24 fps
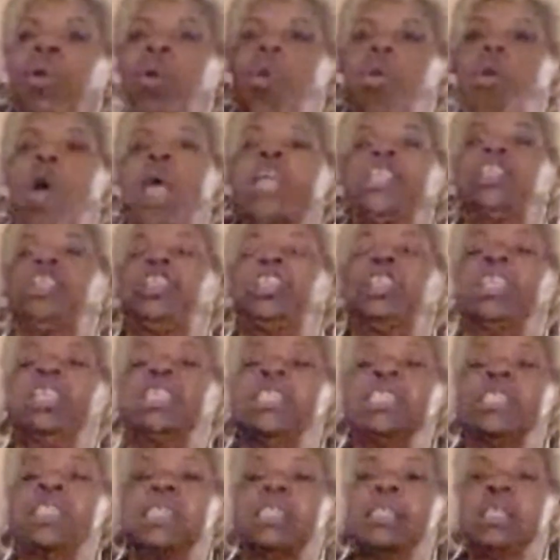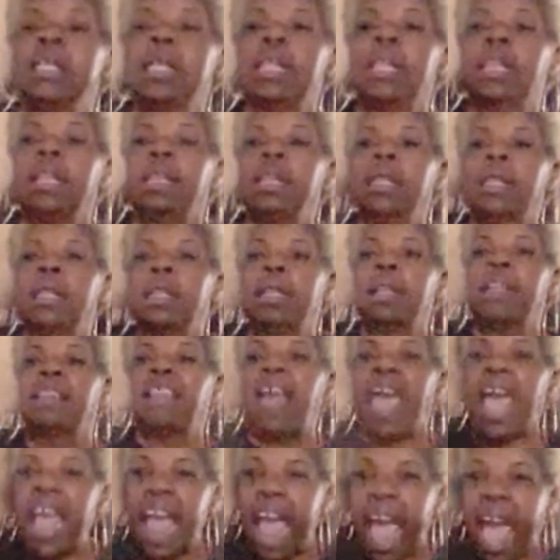questions
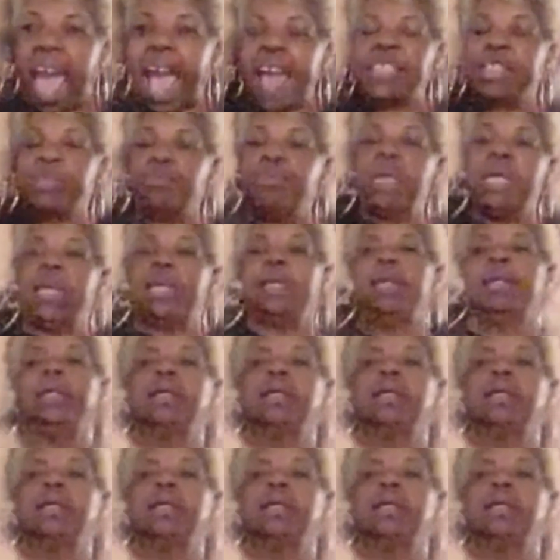they ask me.